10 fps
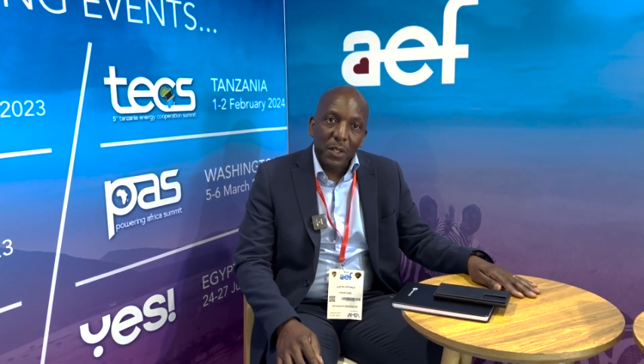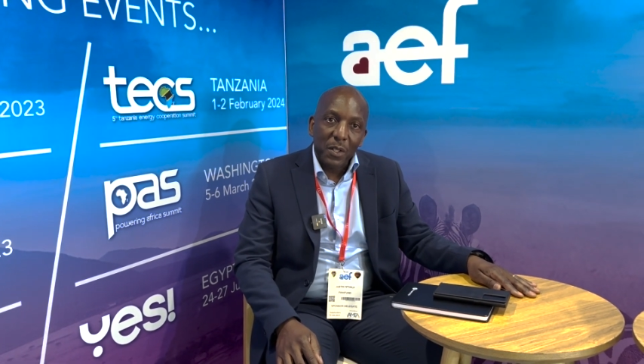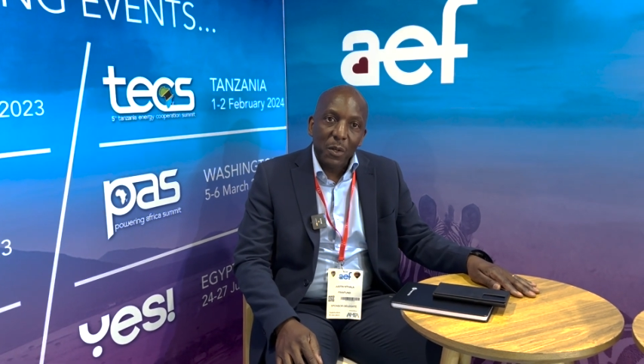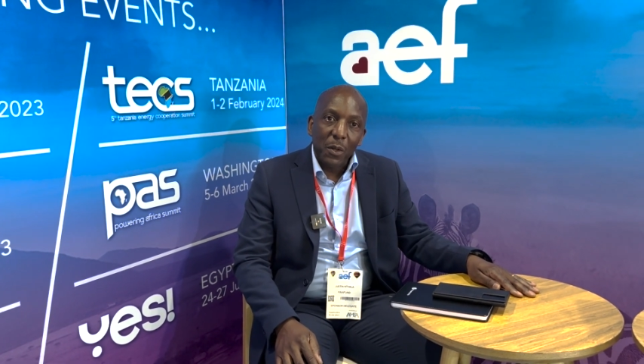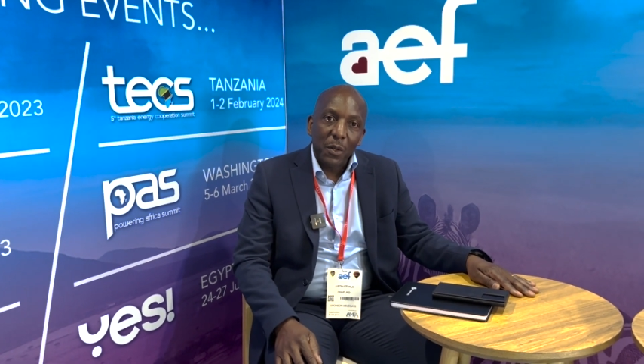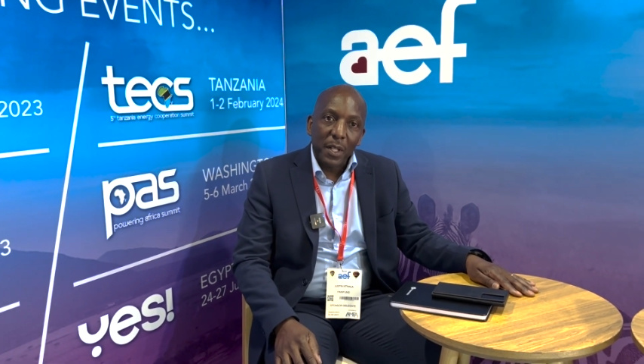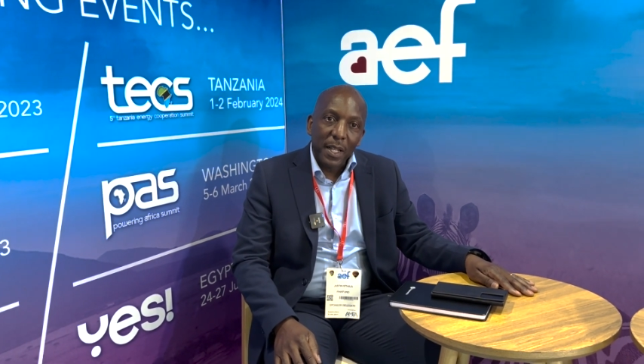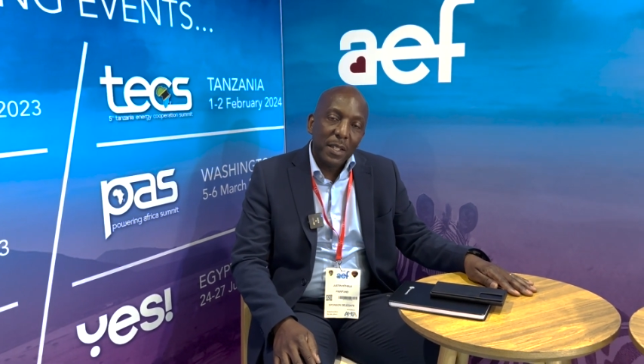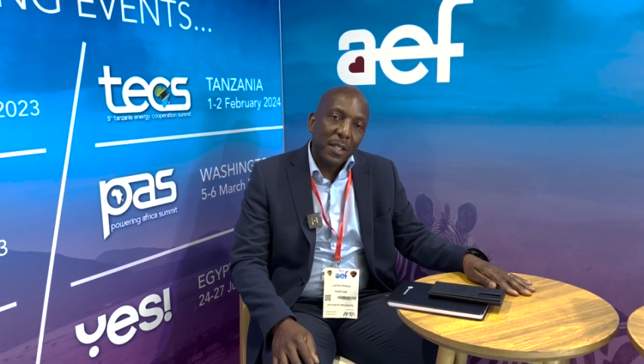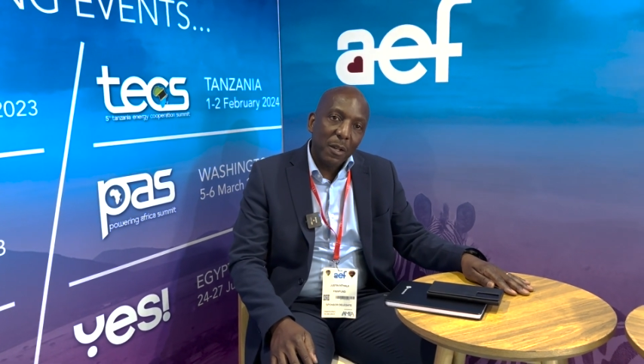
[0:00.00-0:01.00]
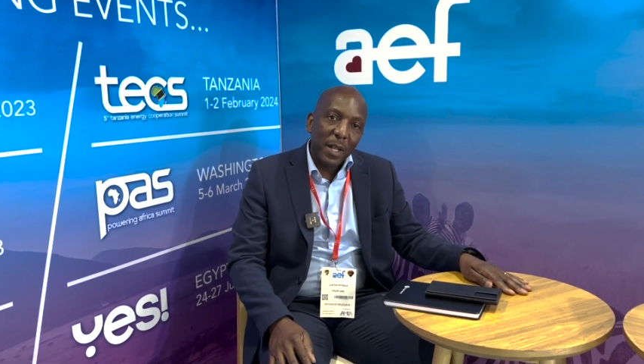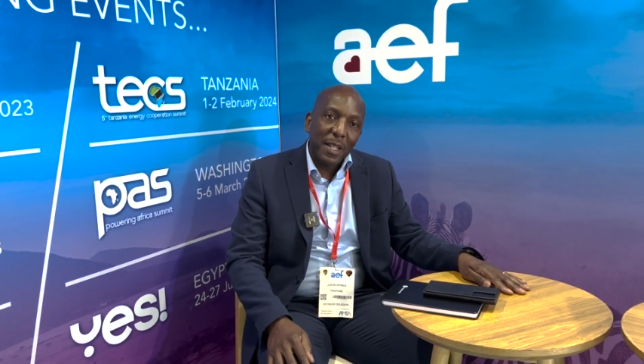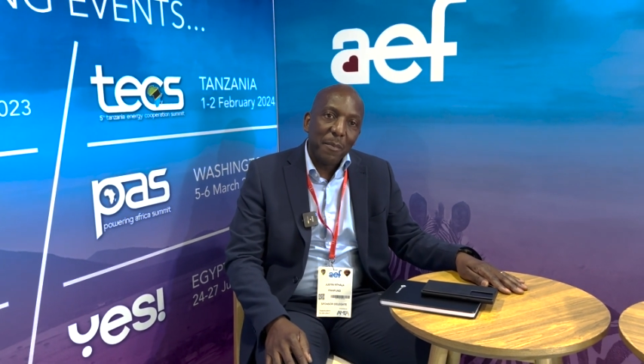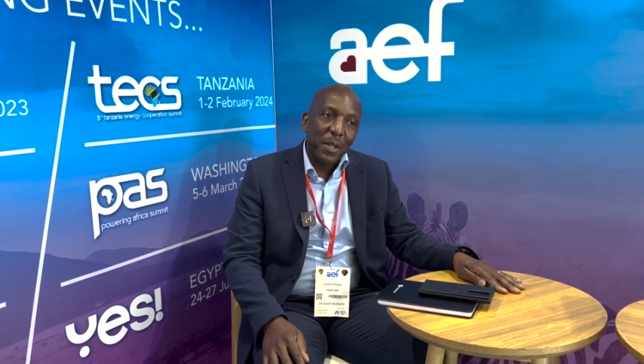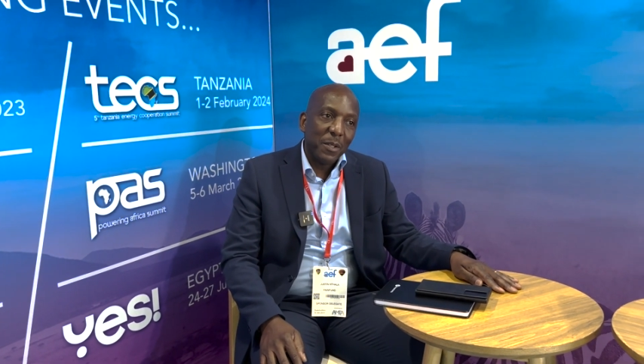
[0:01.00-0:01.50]
So let's see what
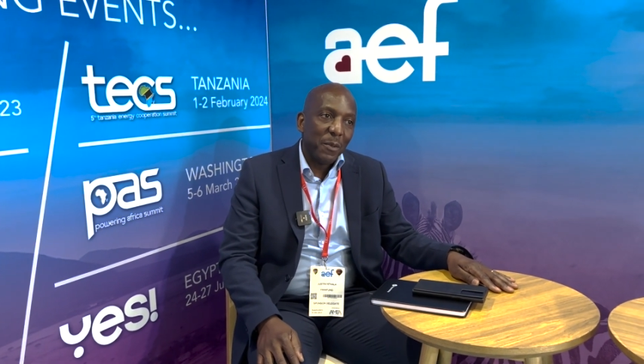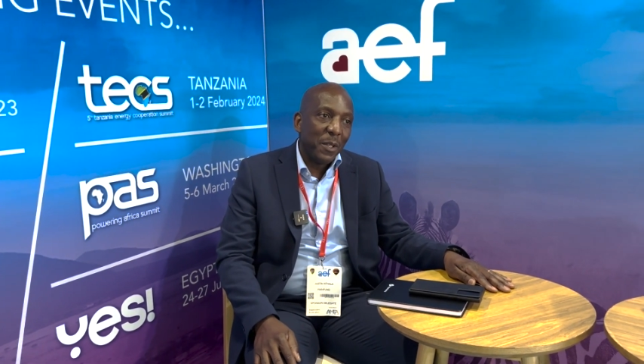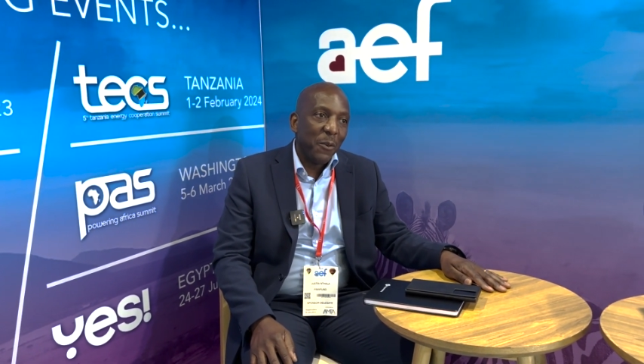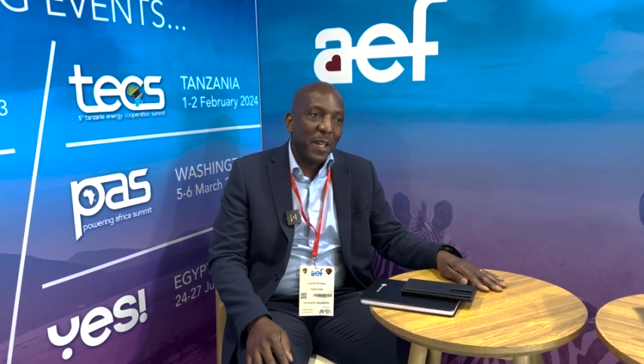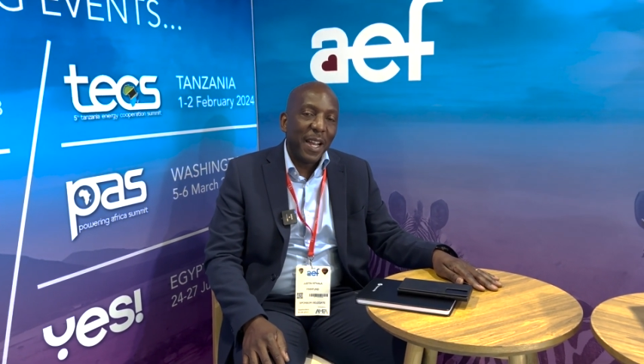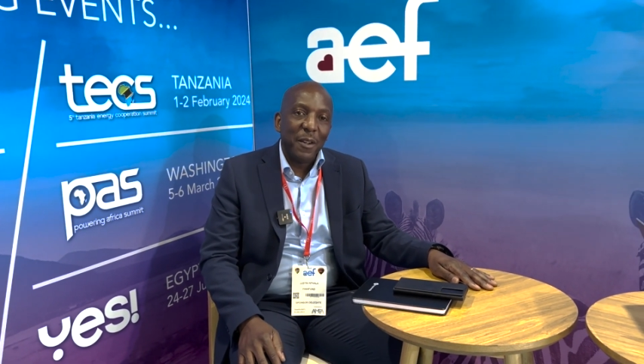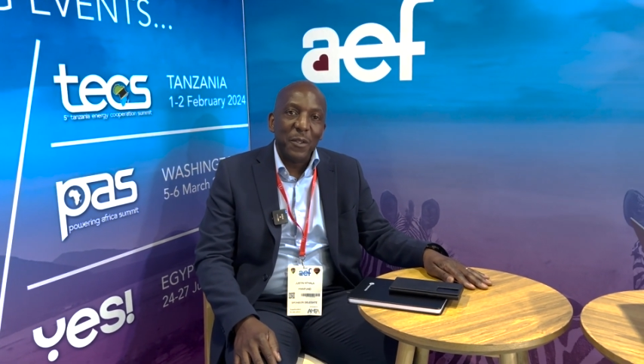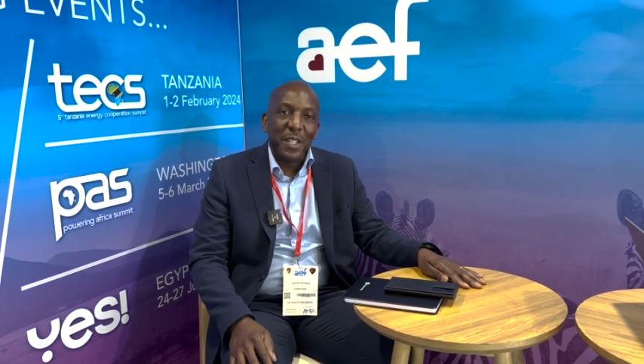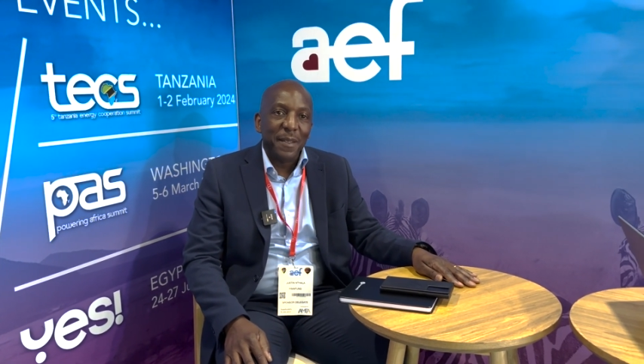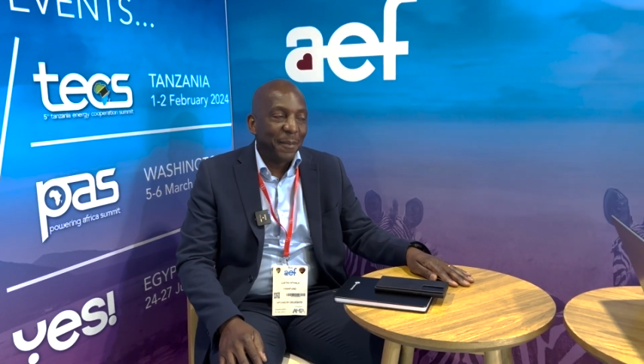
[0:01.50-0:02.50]
happens with green hydrogen.